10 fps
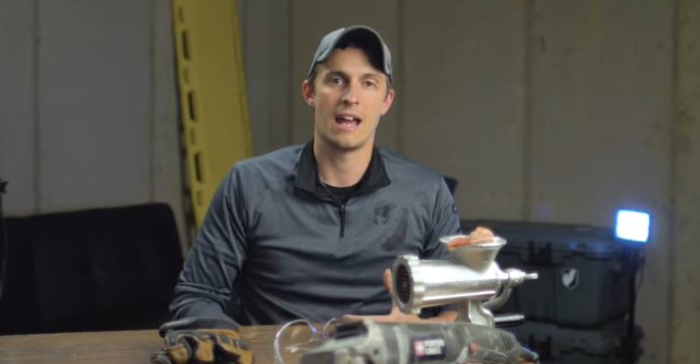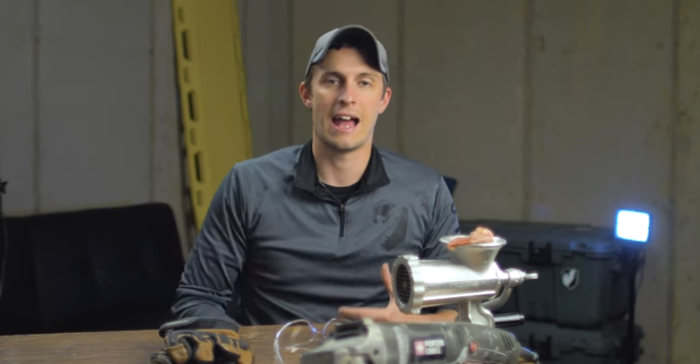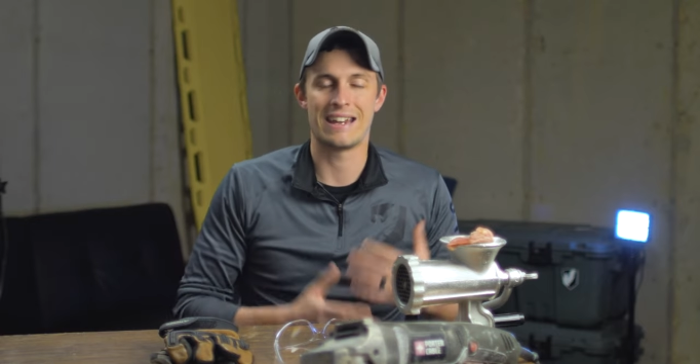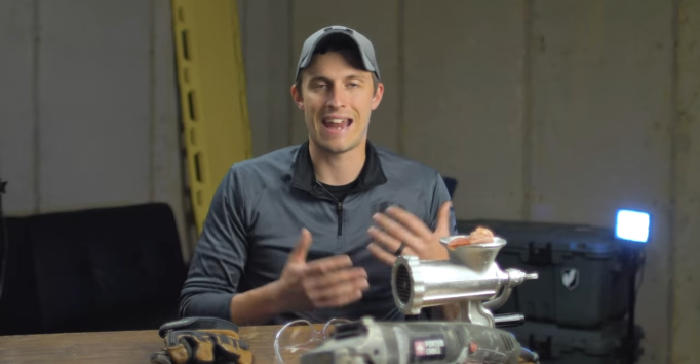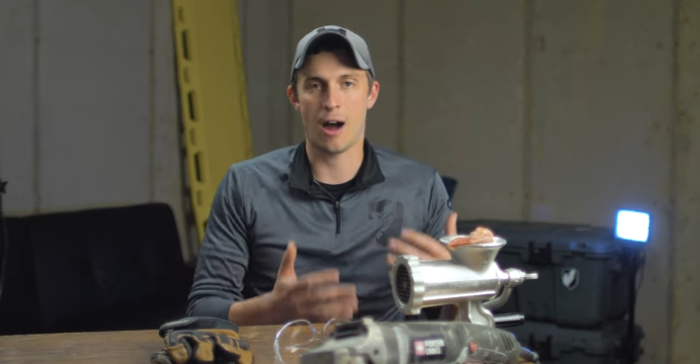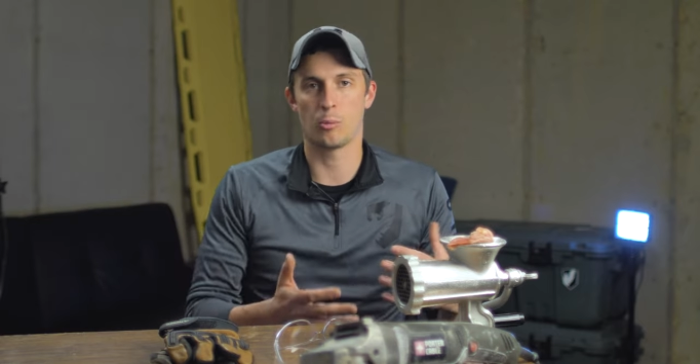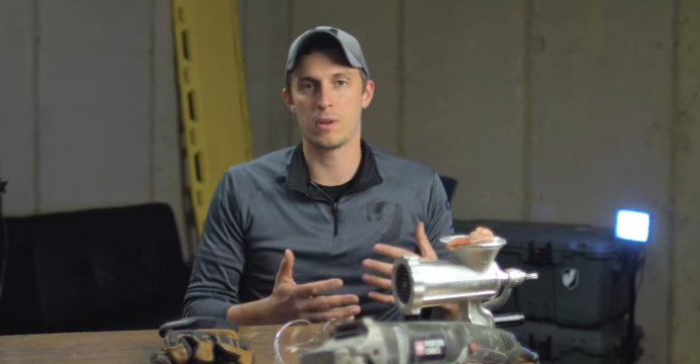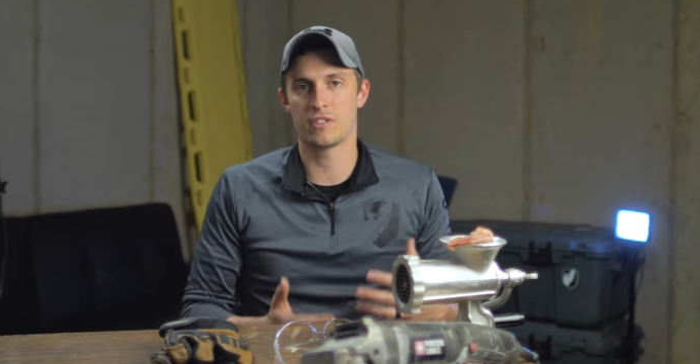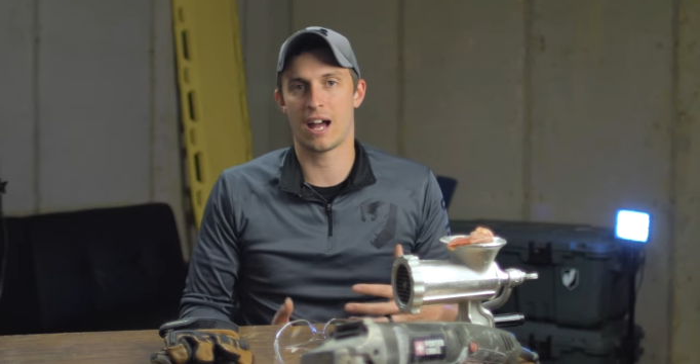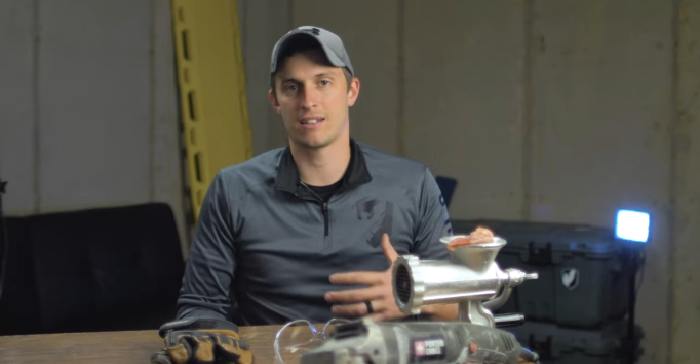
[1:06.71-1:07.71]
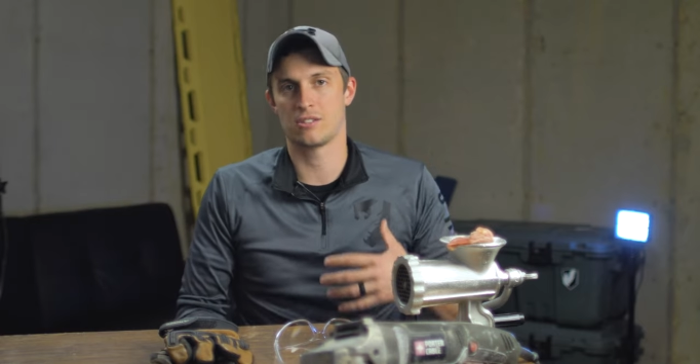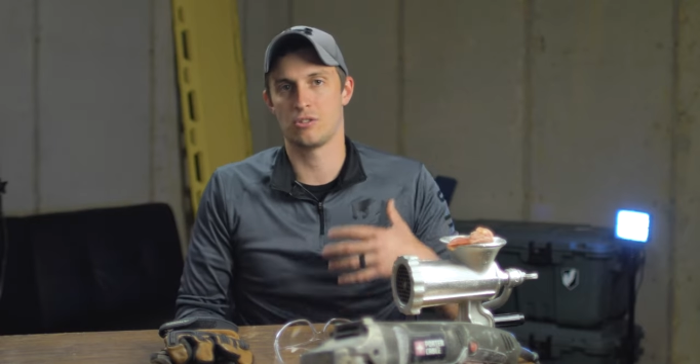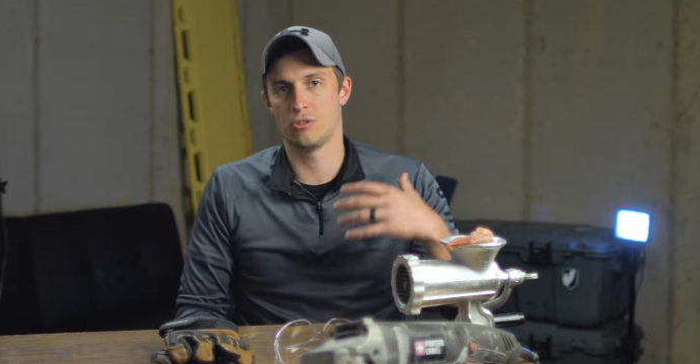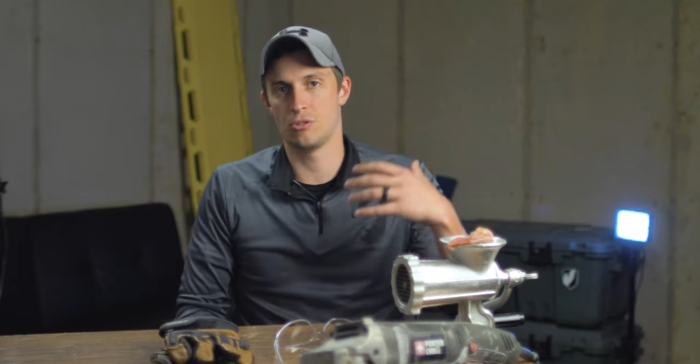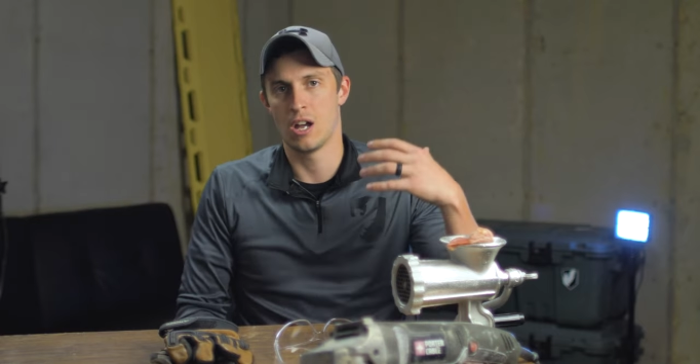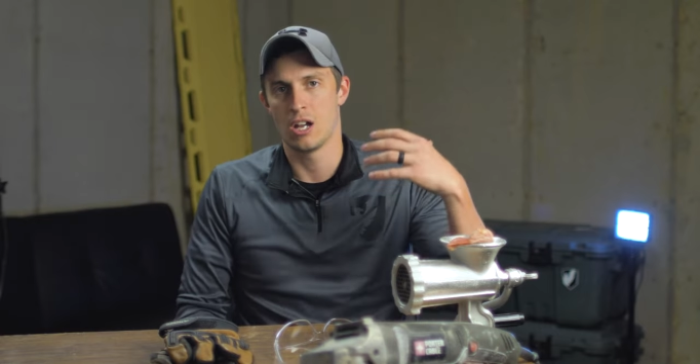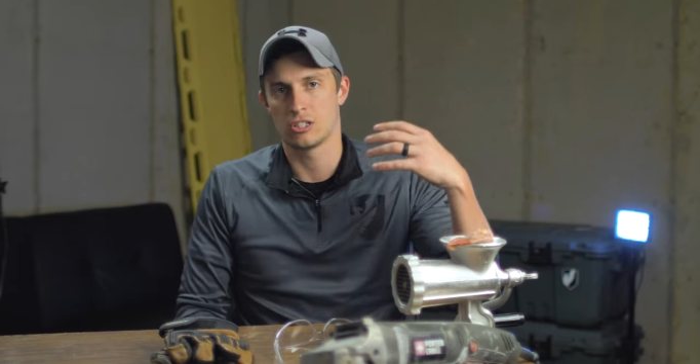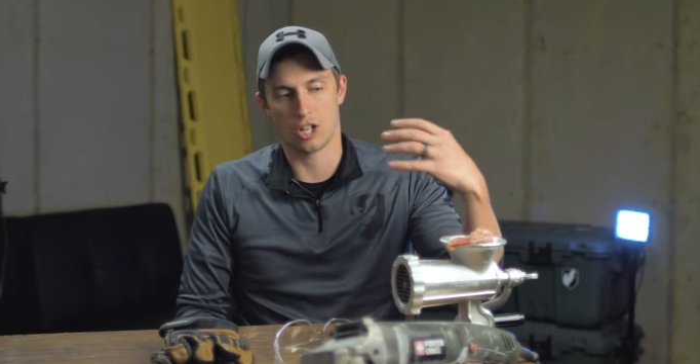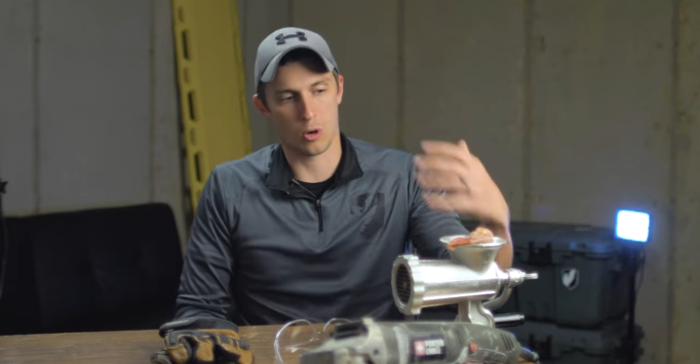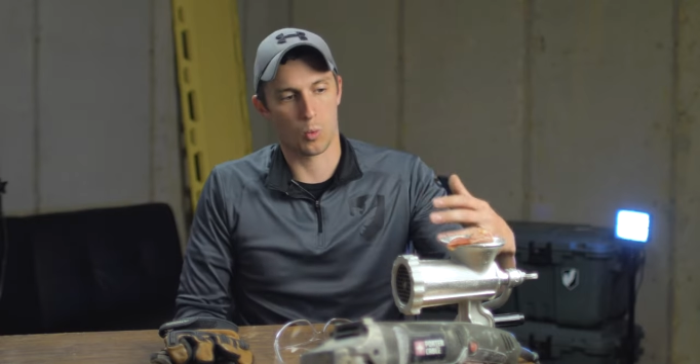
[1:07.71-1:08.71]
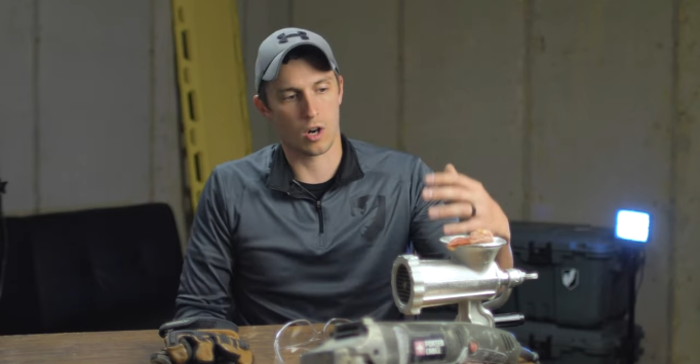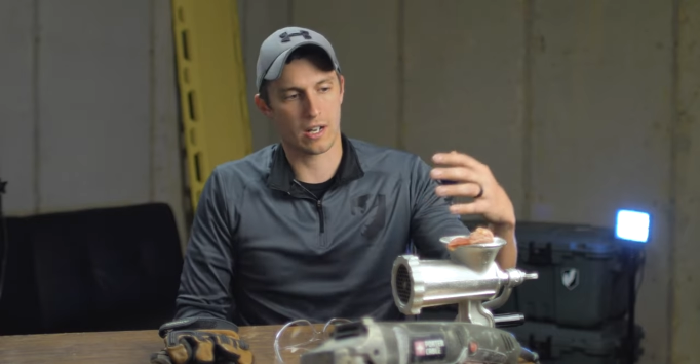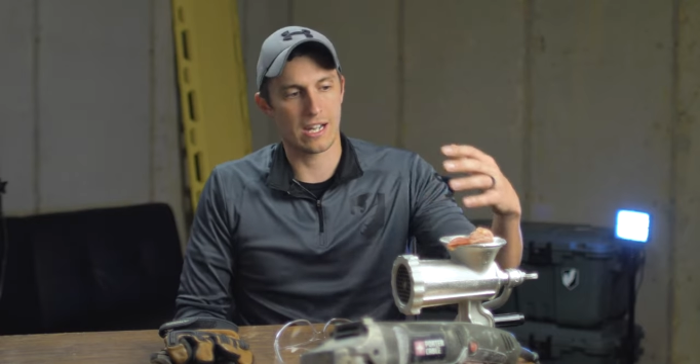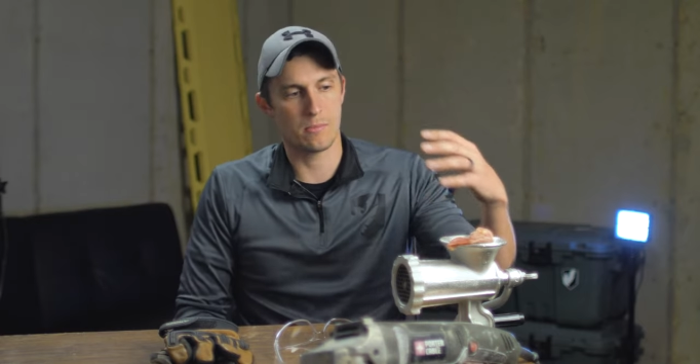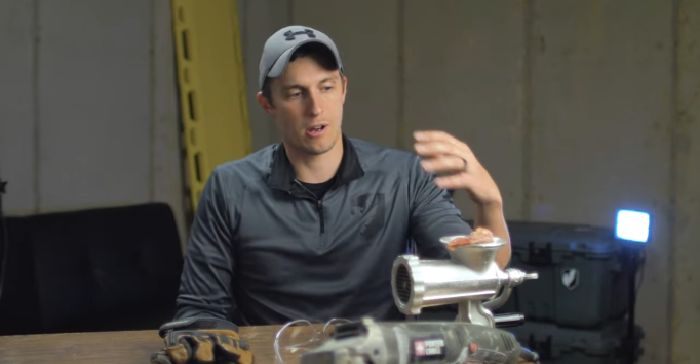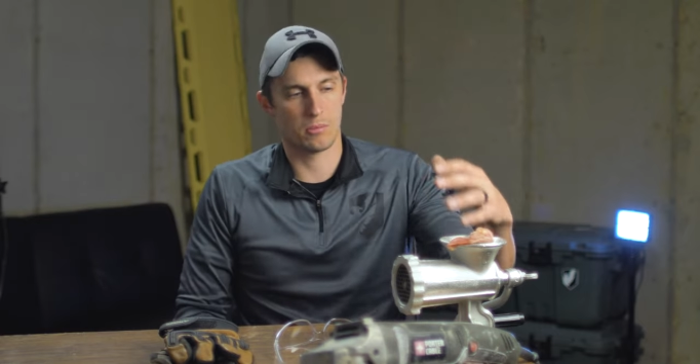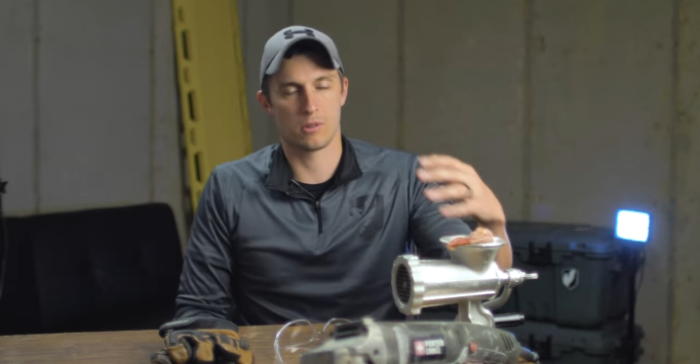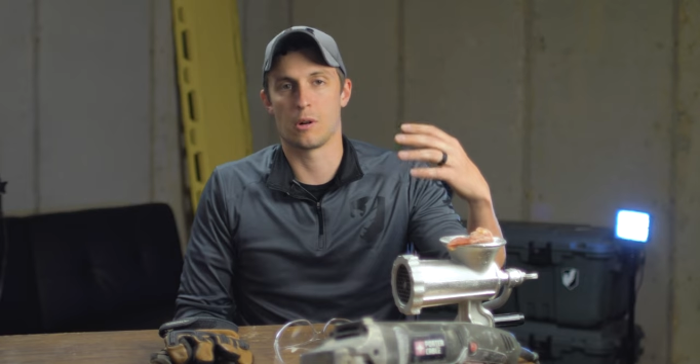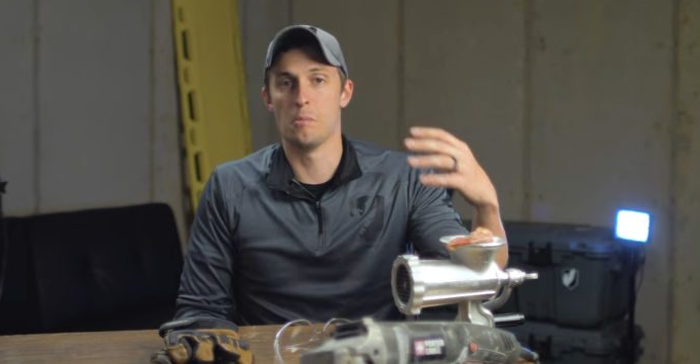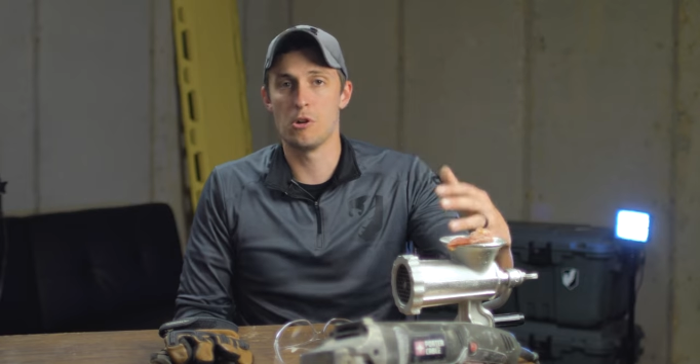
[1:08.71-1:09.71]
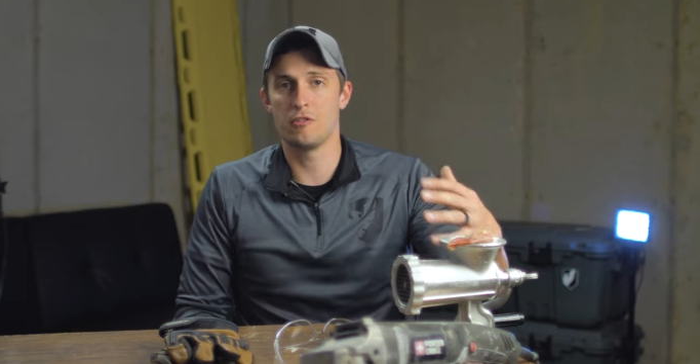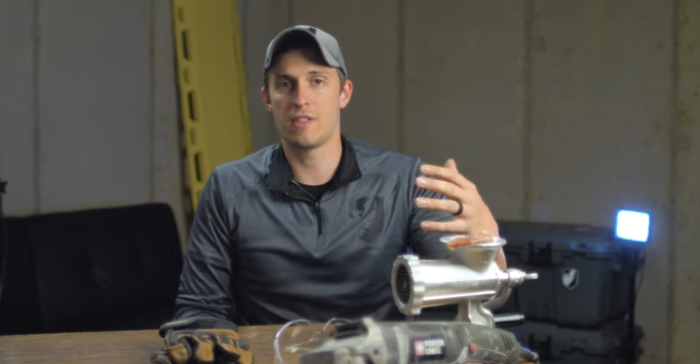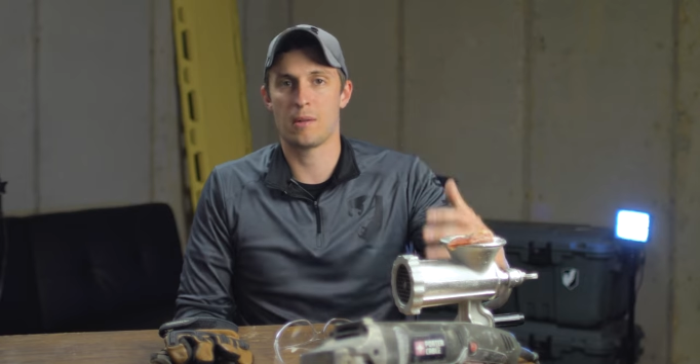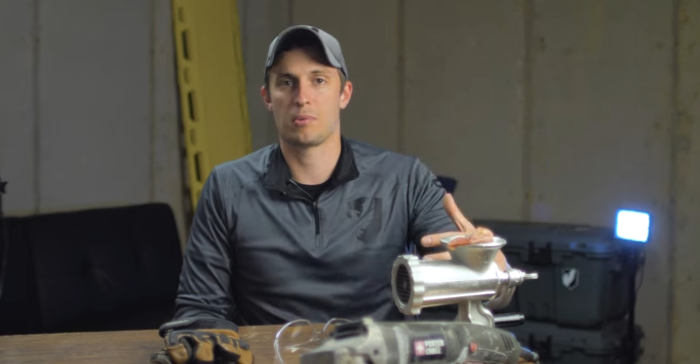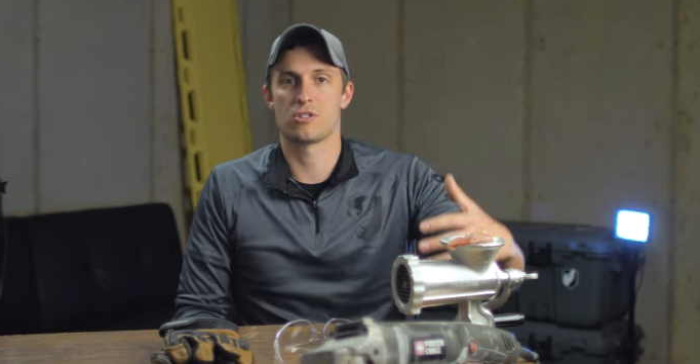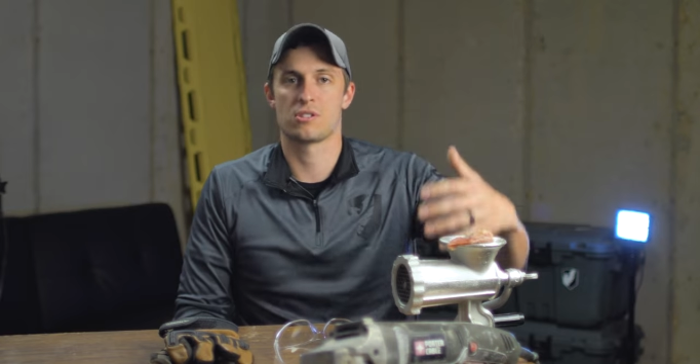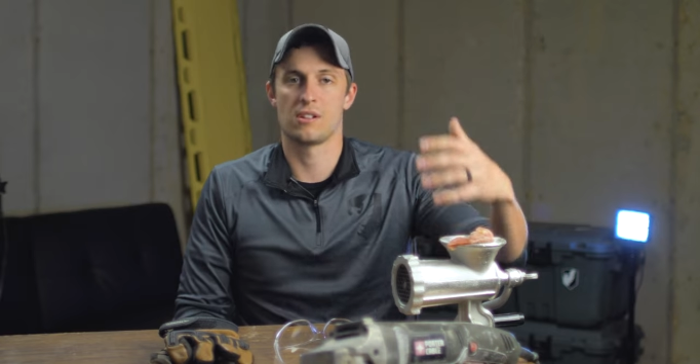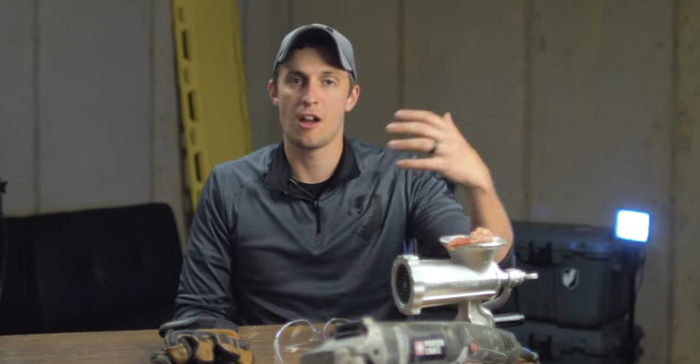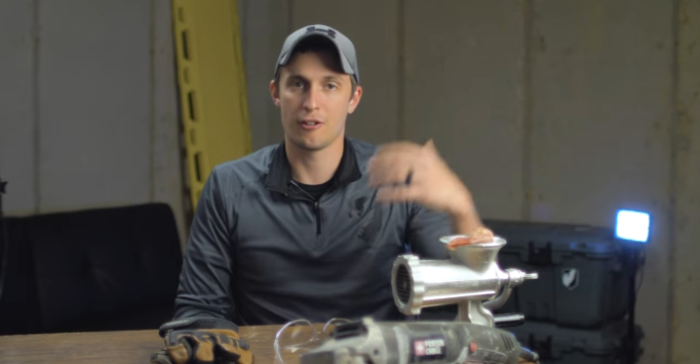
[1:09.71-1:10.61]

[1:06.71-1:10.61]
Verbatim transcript: and now we've got to start working to be able to remove that person